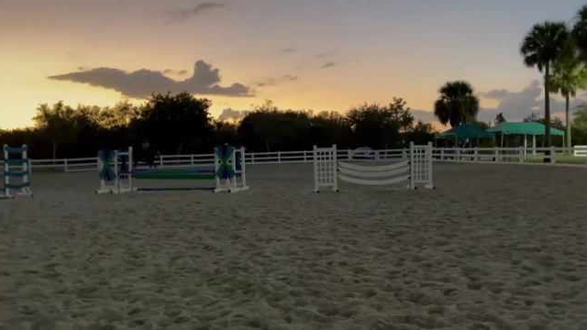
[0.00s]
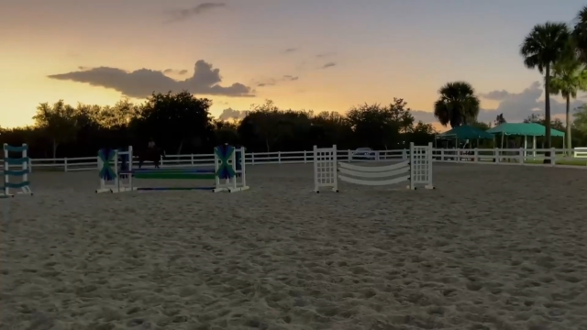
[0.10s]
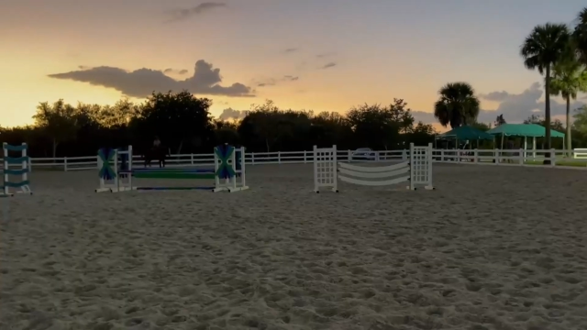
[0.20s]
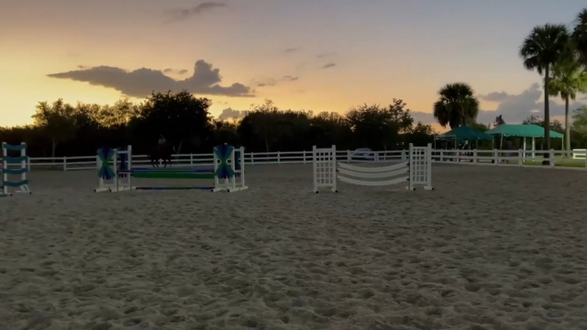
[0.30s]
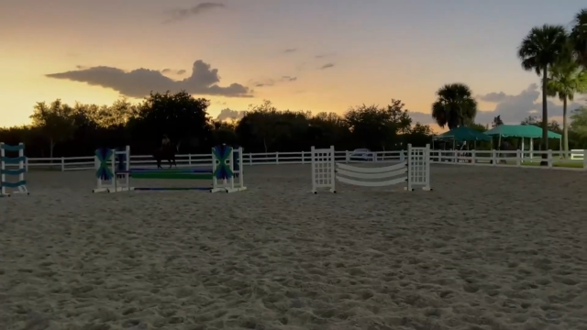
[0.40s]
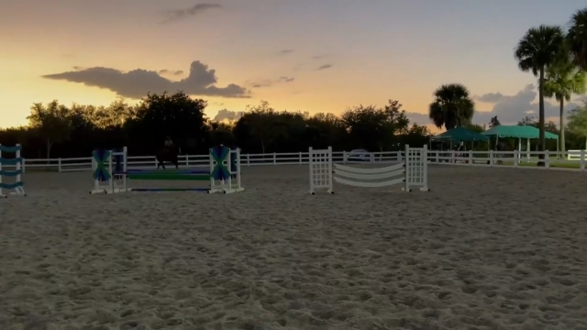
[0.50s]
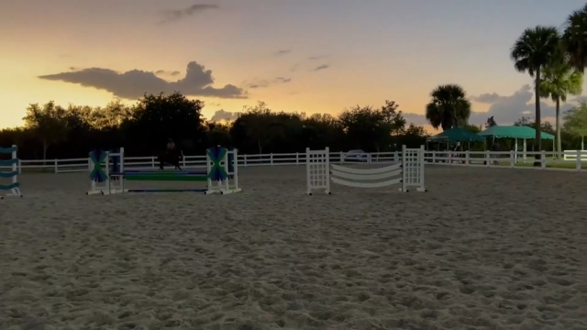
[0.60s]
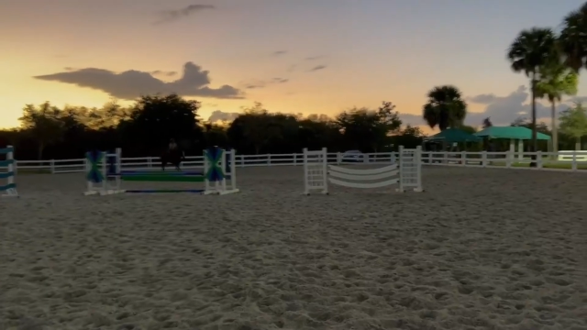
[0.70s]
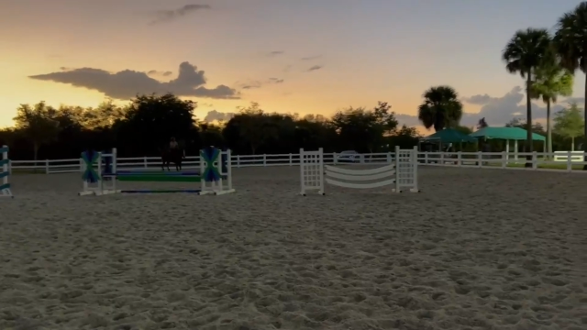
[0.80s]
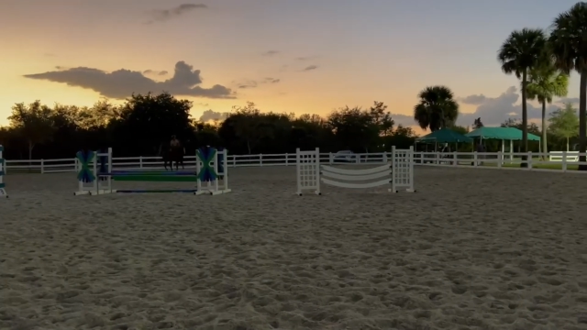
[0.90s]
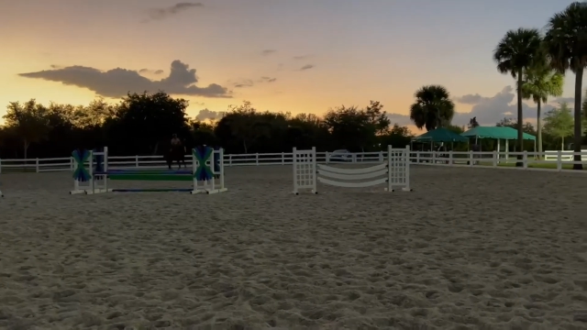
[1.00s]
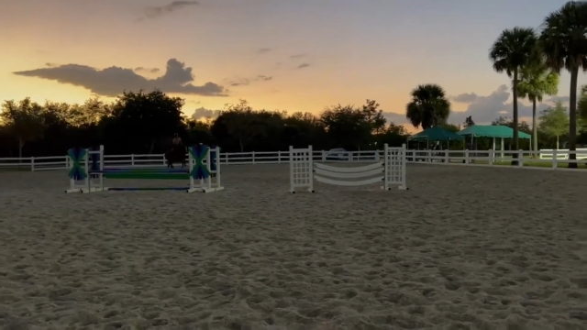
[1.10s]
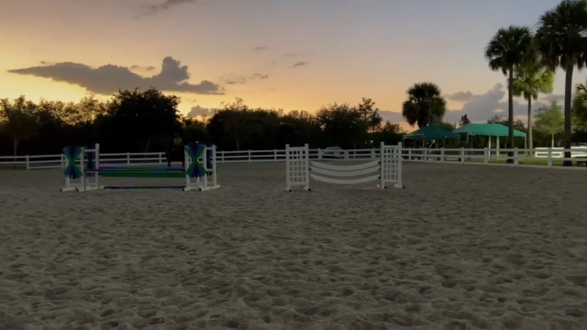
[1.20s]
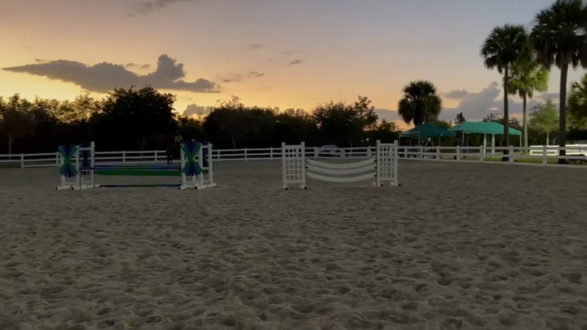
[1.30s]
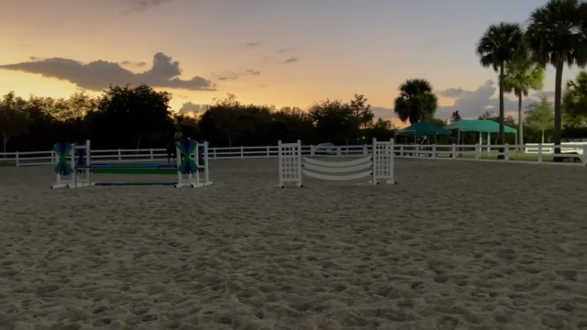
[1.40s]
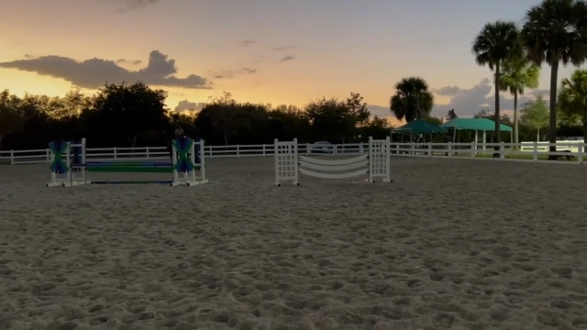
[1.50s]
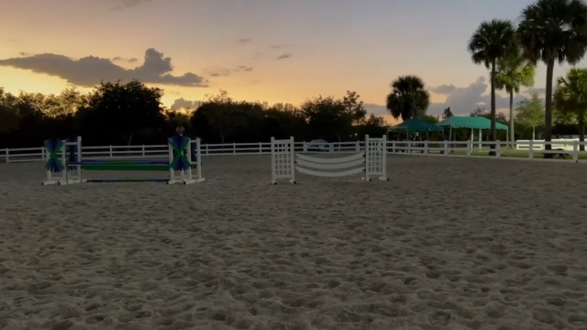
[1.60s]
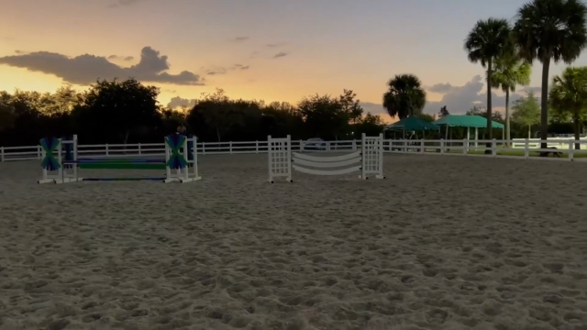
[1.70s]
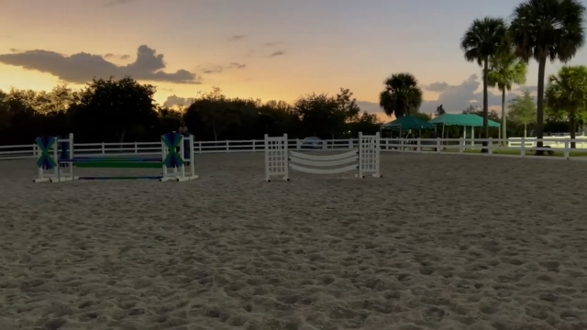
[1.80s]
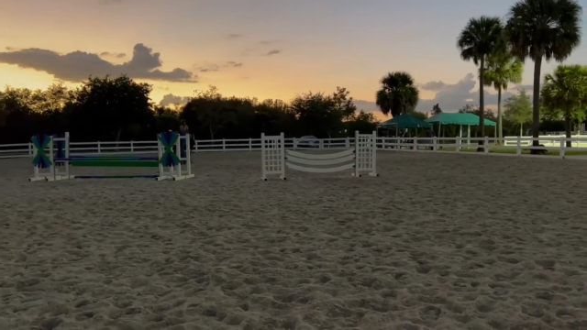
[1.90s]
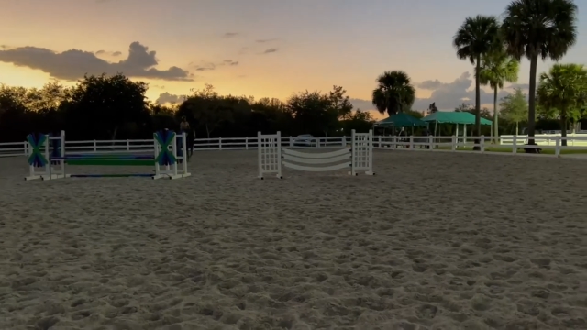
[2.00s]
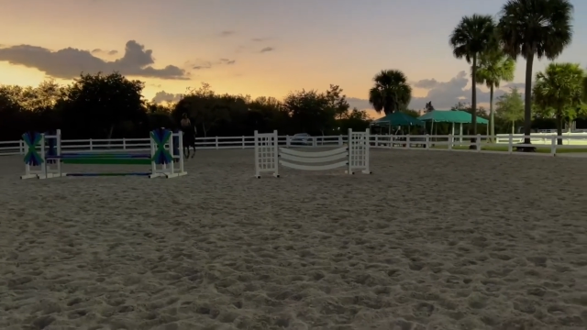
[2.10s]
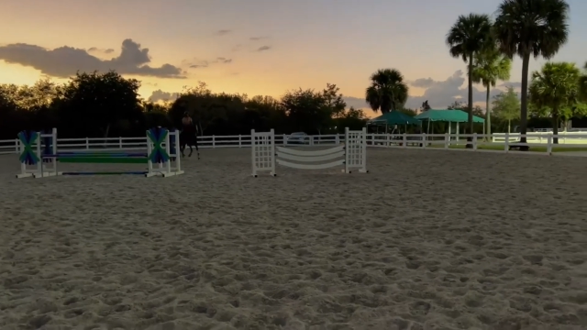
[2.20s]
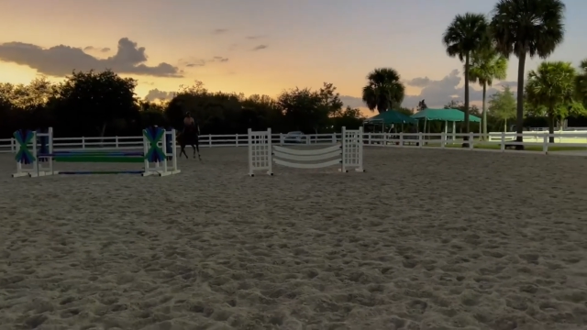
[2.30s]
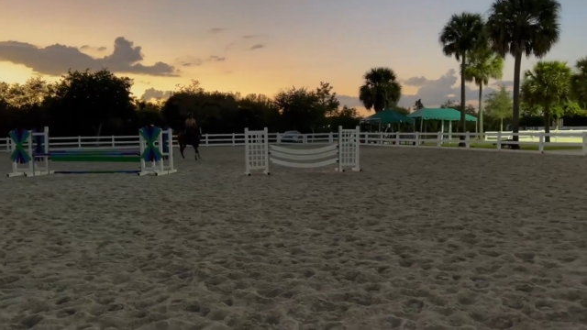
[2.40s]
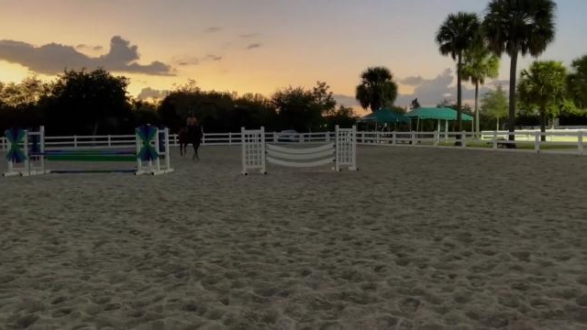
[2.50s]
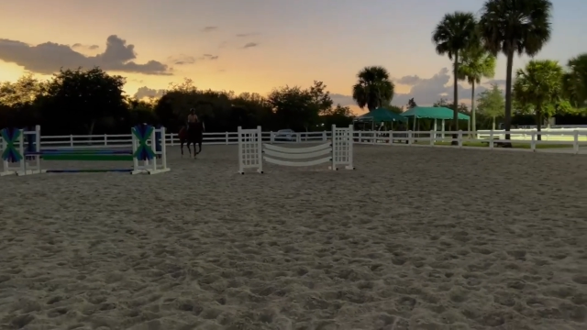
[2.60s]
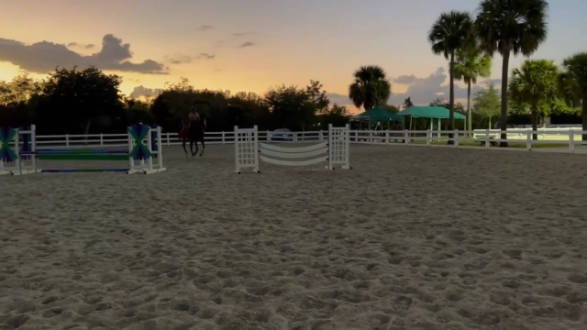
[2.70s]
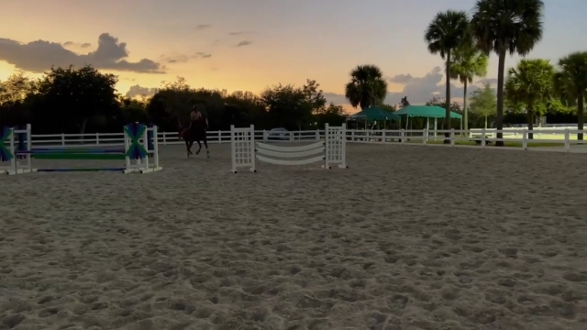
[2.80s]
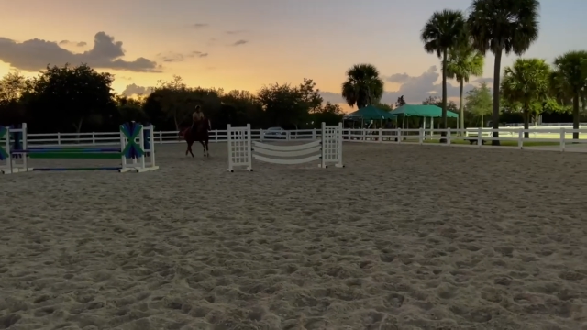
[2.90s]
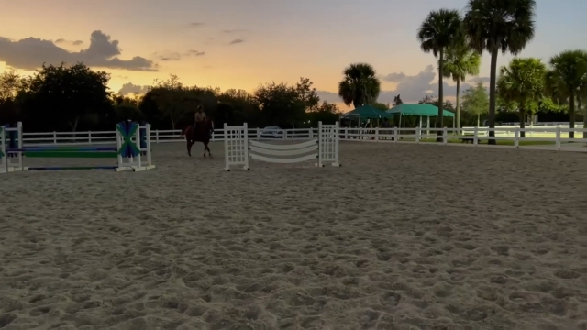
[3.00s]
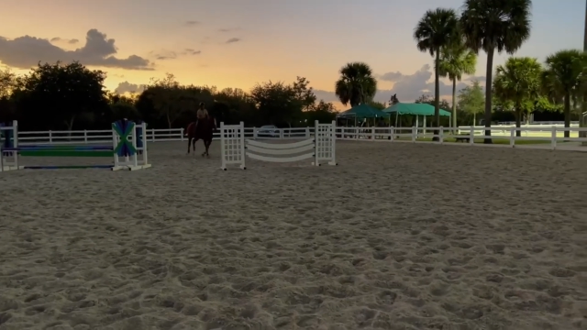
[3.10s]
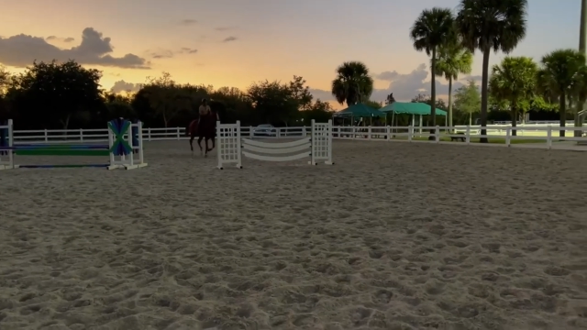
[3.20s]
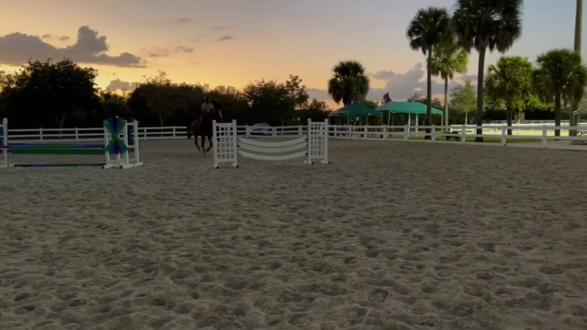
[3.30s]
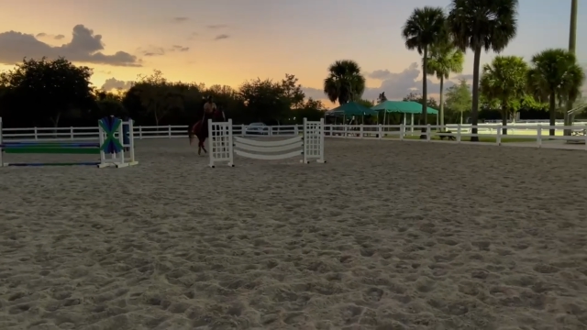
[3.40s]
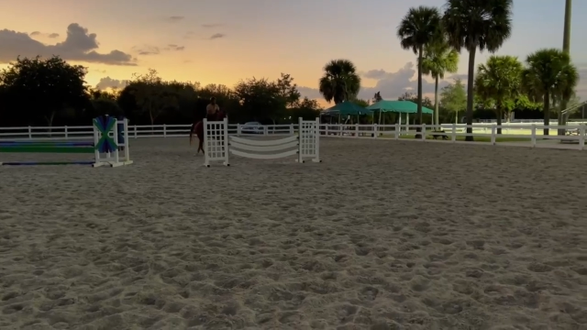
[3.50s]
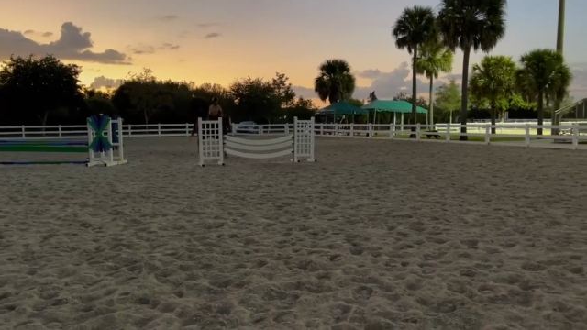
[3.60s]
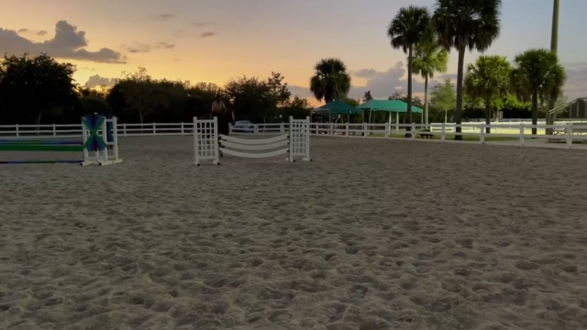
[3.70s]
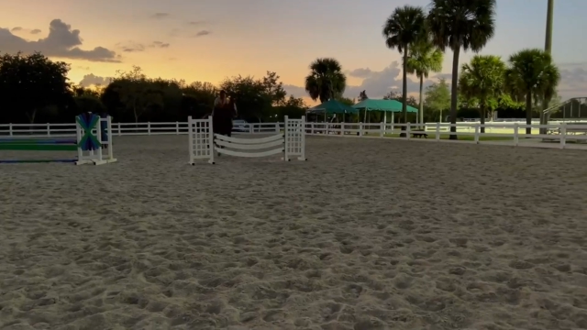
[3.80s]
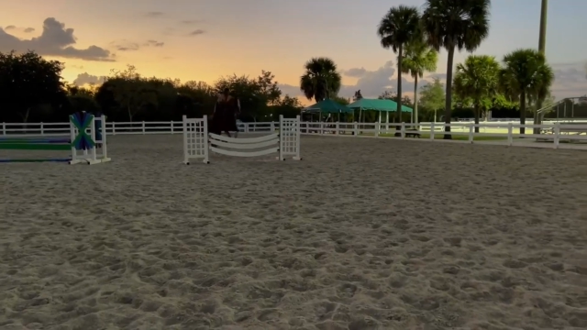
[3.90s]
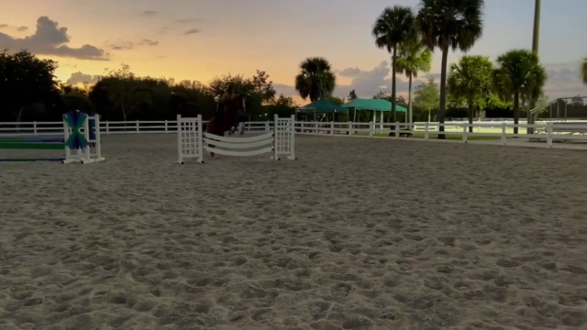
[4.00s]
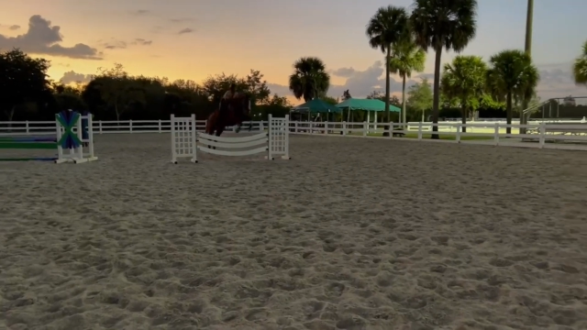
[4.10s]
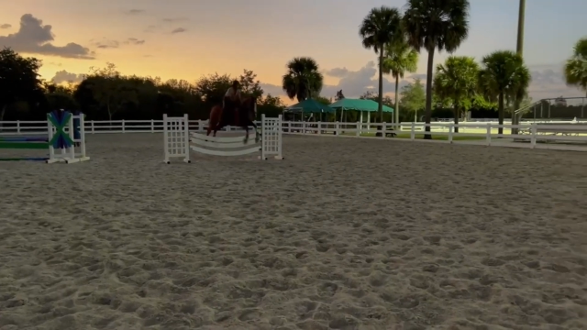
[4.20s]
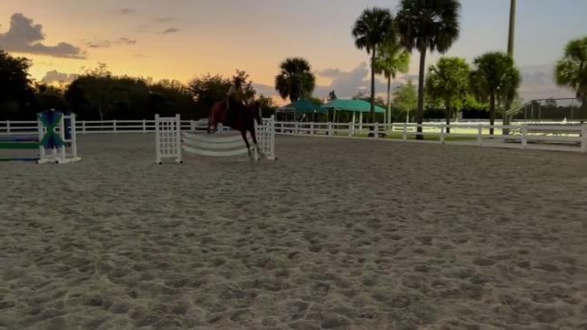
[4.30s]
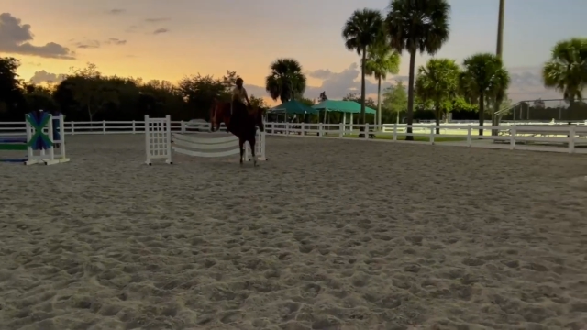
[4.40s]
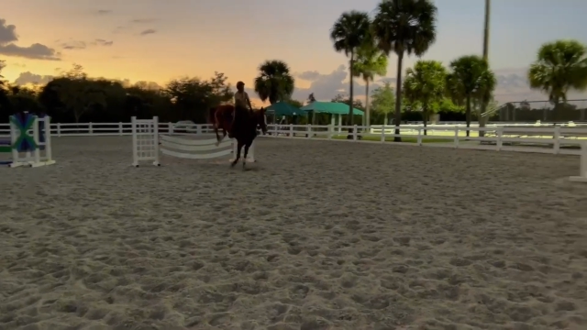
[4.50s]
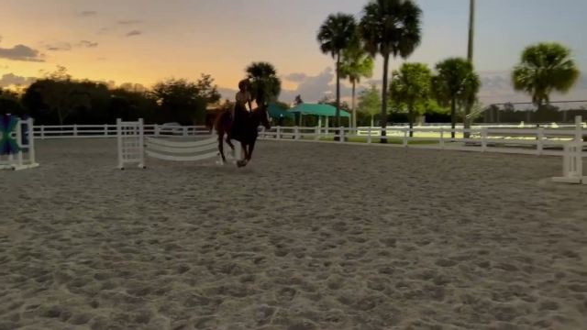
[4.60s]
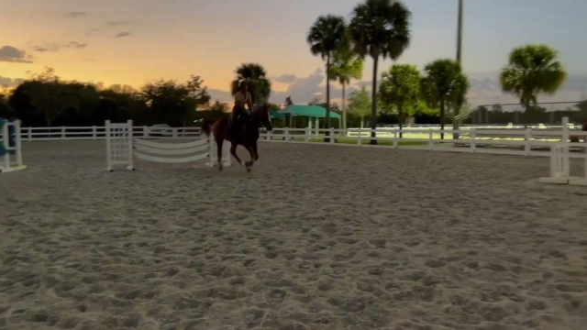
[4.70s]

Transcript: [unreadable: no face in view]